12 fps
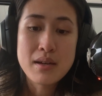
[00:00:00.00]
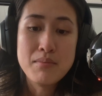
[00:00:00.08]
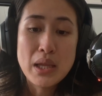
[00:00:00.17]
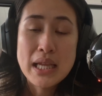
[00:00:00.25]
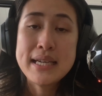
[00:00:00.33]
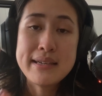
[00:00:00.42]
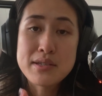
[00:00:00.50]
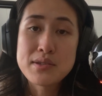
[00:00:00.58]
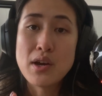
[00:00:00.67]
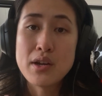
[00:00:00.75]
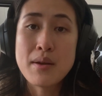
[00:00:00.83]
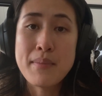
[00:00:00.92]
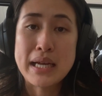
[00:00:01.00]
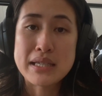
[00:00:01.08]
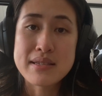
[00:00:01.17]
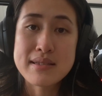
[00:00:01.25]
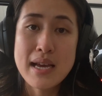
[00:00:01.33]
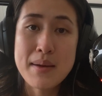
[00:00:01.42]
complete a certain amount
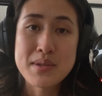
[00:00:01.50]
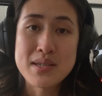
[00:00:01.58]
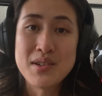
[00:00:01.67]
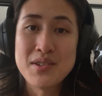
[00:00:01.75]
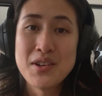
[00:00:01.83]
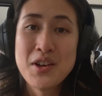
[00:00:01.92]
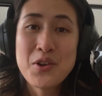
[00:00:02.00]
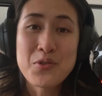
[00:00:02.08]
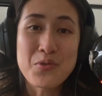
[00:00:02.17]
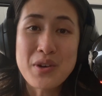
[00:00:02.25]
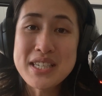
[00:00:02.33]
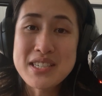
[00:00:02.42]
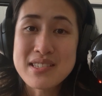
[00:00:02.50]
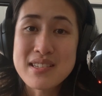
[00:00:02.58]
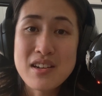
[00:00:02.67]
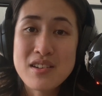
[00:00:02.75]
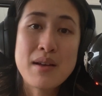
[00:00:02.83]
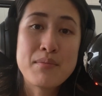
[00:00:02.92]
of steps and reach a
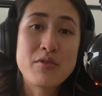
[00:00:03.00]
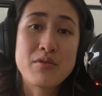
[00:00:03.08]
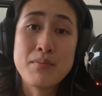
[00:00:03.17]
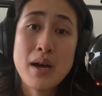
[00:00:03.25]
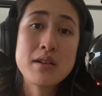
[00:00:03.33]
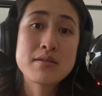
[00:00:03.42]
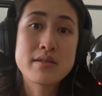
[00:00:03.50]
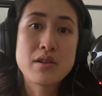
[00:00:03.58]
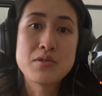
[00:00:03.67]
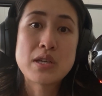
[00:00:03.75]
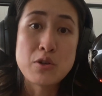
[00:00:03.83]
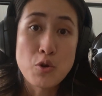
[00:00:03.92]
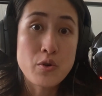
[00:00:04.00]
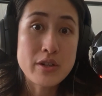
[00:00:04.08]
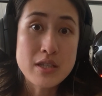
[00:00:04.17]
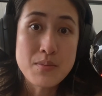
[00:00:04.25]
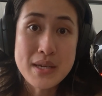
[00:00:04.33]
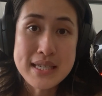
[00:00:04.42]
certain number of milestones in order
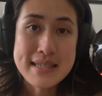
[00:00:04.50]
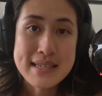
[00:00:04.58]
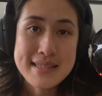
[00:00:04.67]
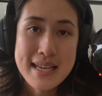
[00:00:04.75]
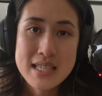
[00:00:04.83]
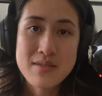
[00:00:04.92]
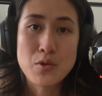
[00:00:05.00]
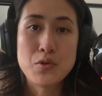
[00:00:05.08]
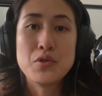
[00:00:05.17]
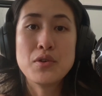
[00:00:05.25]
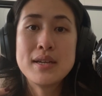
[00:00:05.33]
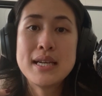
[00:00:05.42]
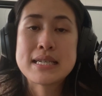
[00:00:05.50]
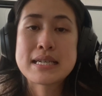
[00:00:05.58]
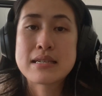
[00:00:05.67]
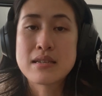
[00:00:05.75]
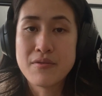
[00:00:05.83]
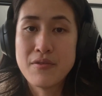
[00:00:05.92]
to be successful. You need to
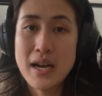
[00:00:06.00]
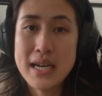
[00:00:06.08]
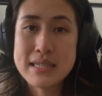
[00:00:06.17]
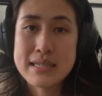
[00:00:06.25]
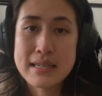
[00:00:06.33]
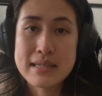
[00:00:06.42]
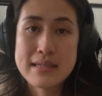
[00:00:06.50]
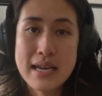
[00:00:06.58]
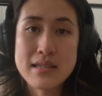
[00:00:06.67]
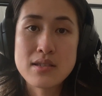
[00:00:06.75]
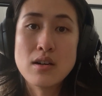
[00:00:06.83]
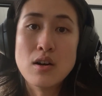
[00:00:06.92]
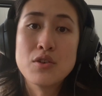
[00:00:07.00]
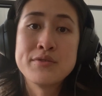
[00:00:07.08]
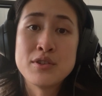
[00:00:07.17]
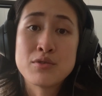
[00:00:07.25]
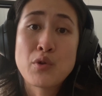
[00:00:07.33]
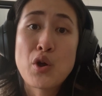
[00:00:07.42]
define success
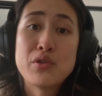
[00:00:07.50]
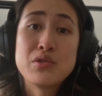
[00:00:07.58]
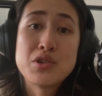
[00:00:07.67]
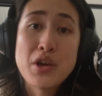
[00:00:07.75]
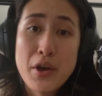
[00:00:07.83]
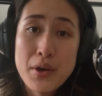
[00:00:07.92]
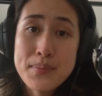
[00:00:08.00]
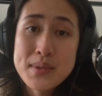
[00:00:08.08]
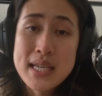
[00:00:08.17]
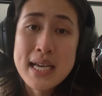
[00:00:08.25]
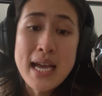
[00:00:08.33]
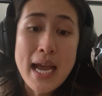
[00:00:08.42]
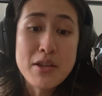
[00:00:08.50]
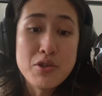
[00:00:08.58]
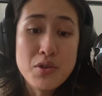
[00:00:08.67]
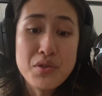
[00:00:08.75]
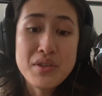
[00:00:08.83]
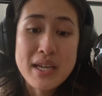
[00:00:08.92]
on your own terms, and
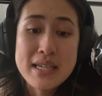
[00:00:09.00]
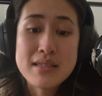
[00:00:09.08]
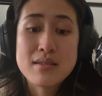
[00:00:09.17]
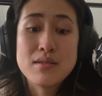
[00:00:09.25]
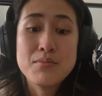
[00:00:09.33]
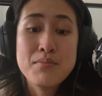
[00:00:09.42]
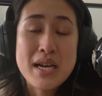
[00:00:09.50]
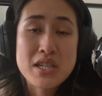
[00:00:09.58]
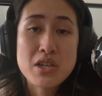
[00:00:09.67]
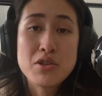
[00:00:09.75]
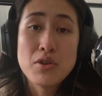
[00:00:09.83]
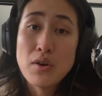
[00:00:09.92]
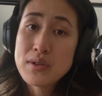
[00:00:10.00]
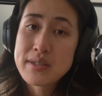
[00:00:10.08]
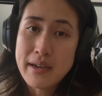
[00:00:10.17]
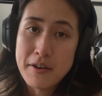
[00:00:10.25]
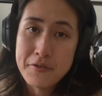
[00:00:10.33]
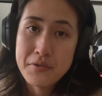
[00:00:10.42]
you need to measure
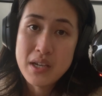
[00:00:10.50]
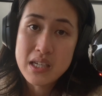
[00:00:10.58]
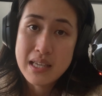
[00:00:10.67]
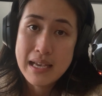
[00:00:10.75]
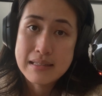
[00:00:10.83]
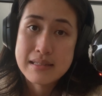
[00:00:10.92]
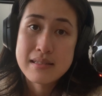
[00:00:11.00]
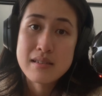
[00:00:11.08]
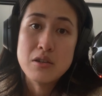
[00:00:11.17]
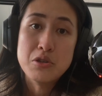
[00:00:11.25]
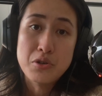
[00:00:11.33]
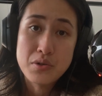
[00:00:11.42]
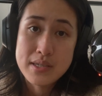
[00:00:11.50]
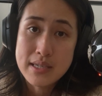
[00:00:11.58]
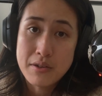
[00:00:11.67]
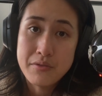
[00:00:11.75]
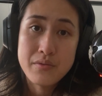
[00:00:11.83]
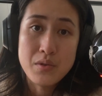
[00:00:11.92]
yourself against
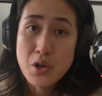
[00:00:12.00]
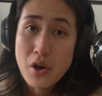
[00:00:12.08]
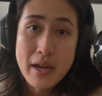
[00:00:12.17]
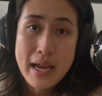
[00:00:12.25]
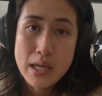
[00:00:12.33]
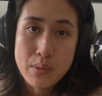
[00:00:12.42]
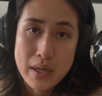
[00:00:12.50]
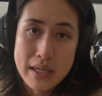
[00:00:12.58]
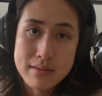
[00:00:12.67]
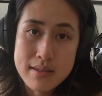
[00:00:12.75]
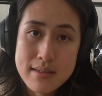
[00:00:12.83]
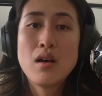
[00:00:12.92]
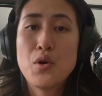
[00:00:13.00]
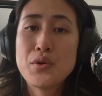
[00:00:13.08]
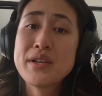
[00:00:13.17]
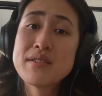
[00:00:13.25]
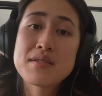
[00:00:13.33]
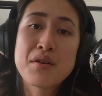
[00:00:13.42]
yourself, not anyone else.
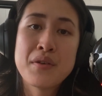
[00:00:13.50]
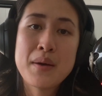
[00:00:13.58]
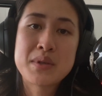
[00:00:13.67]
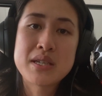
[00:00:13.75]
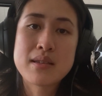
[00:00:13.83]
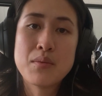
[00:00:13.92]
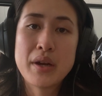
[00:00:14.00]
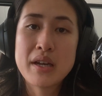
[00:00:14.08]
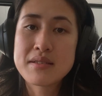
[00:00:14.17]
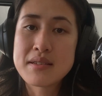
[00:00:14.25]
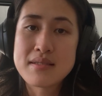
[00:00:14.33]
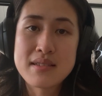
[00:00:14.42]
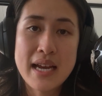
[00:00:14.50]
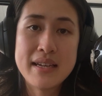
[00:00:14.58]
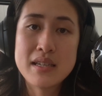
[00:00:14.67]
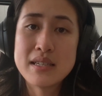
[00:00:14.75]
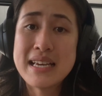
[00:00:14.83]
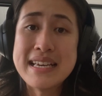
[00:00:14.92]
Holding yourself up to someone else's
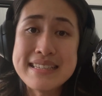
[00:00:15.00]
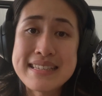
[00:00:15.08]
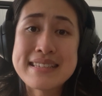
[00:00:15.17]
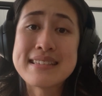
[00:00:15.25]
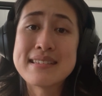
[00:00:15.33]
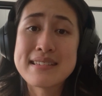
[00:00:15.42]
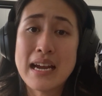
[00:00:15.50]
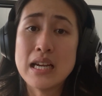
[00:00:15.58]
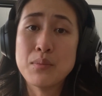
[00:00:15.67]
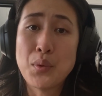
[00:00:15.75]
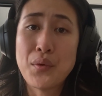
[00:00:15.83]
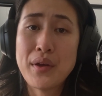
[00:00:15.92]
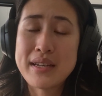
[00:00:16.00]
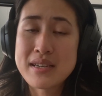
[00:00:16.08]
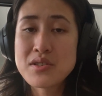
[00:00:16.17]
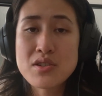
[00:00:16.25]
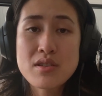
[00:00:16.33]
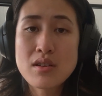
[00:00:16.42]
standard isn't sustainable, and
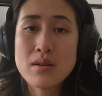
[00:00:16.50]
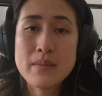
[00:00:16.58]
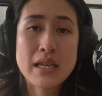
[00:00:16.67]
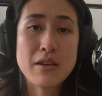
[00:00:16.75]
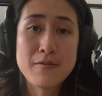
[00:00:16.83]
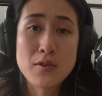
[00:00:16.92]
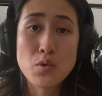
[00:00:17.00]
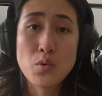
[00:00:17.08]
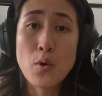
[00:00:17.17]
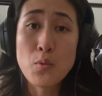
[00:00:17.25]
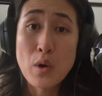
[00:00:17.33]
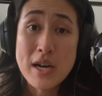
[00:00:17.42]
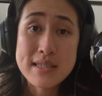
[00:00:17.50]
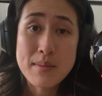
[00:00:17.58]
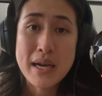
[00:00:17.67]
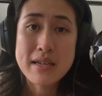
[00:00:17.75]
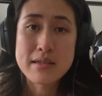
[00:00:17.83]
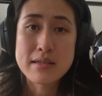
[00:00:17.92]
it's just going to make you feel worse about